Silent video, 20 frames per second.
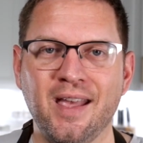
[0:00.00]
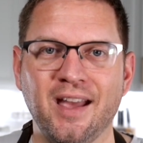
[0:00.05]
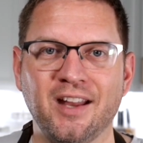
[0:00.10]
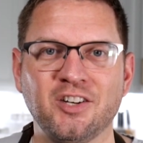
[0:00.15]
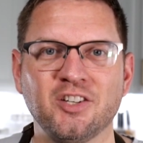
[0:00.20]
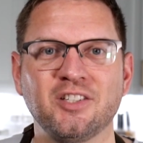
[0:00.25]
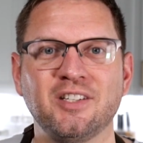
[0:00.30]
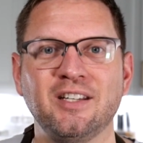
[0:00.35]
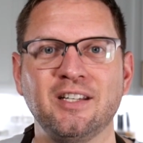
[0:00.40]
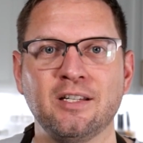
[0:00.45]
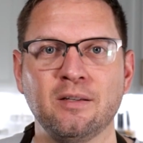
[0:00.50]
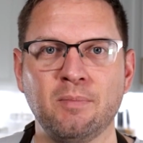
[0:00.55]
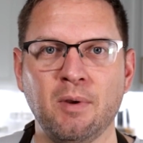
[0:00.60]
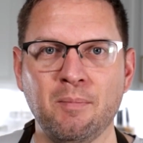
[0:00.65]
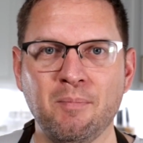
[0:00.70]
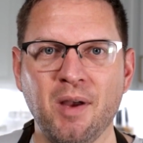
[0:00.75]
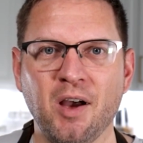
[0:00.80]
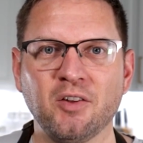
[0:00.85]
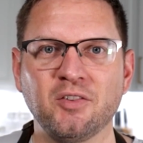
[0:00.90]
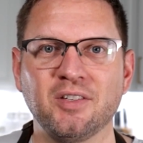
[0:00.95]
and just needs to be
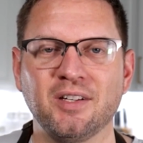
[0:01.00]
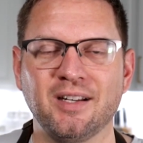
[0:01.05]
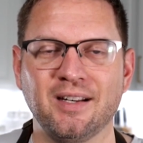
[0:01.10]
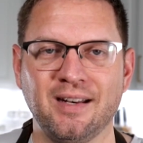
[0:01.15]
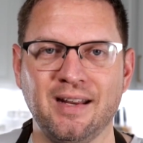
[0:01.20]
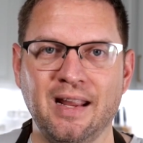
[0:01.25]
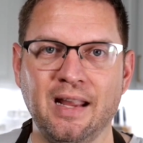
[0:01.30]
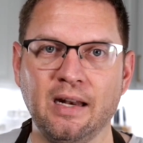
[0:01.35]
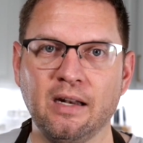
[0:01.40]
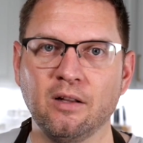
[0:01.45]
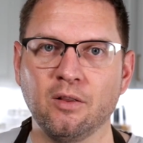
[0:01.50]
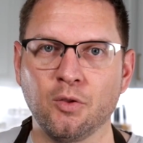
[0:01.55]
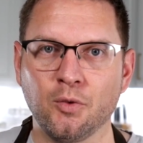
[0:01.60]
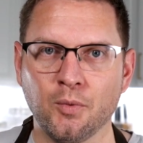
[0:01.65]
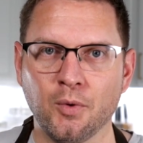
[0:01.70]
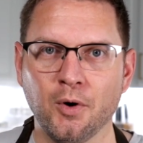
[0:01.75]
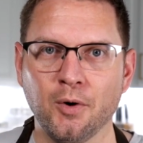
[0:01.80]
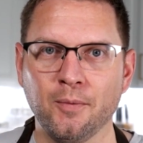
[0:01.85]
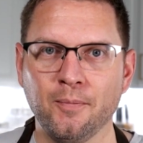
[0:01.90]
melted and heated through.